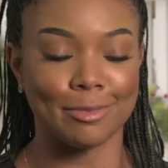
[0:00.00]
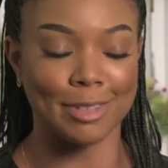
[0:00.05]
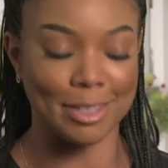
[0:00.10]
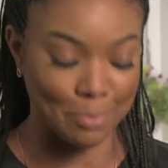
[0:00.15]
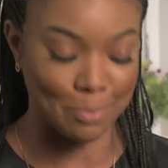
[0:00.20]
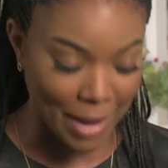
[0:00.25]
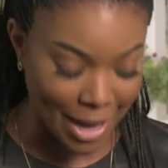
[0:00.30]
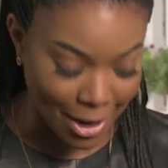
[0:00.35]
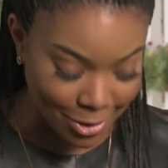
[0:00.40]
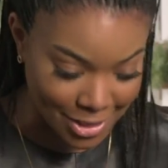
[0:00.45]
We
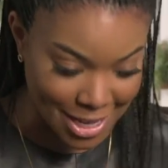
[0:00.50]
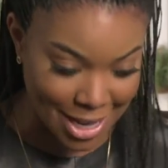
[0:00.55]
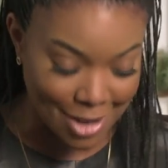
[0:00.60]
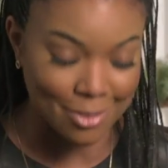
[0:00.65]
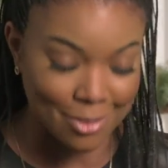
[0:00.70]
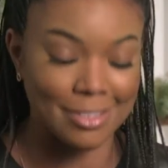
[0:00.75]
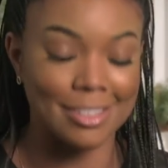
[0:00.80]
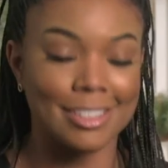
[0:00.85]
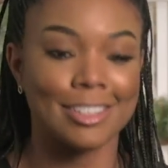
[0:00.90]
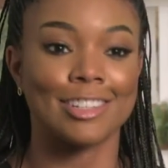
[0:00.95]
bow
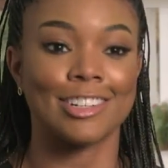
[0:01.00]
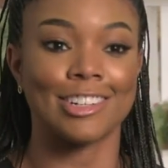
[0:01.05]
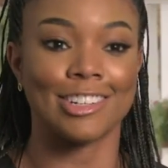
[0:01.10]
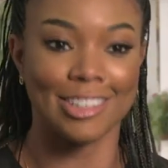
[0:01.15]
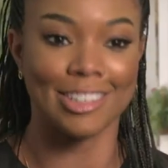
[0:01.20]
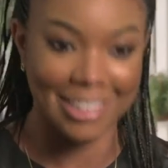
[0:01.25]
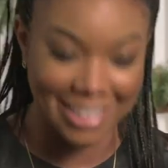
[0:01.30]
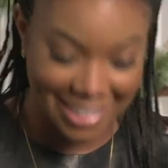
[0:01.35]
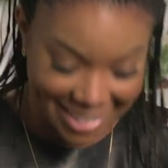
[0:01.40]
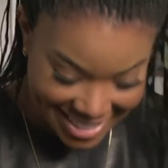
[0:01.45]
down to
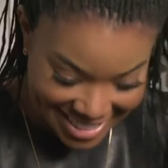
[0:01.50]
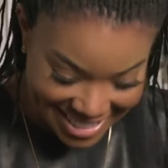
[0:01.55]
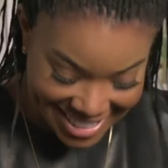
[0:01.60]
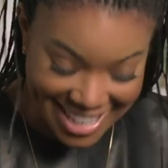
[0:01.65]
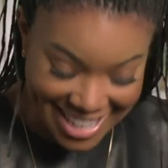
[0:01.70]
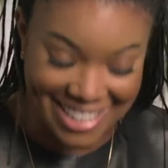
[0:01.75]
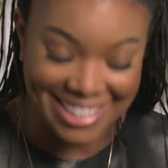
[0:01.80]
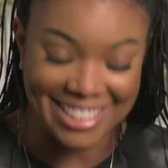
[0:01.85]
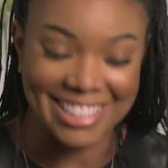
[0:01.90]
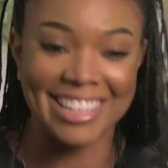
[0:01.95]
her
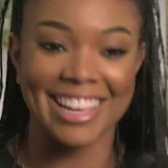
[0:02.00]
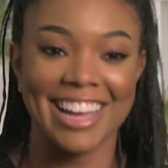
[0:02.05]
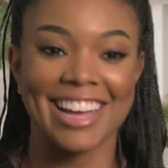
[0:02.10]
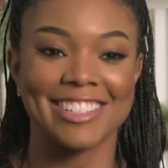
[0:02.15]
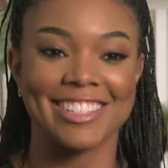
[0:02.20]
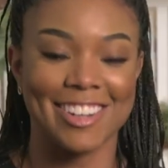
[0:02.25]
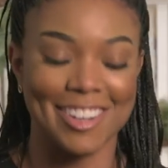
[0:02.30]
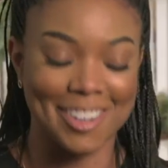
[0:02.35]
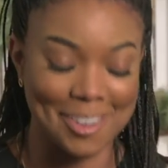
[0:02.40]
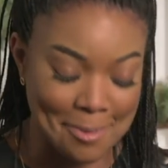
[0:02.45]
daily
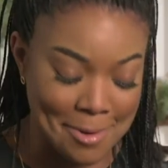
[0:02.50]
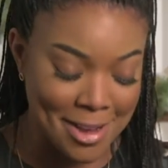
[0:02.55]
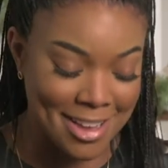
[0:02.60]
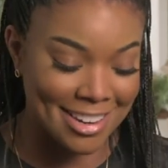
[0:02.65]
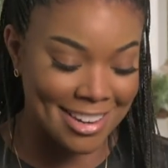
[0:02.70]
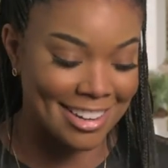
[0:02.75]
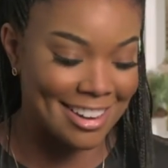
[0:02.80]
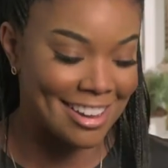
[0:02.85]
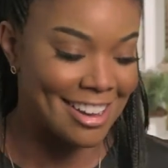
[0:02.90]
as our queen.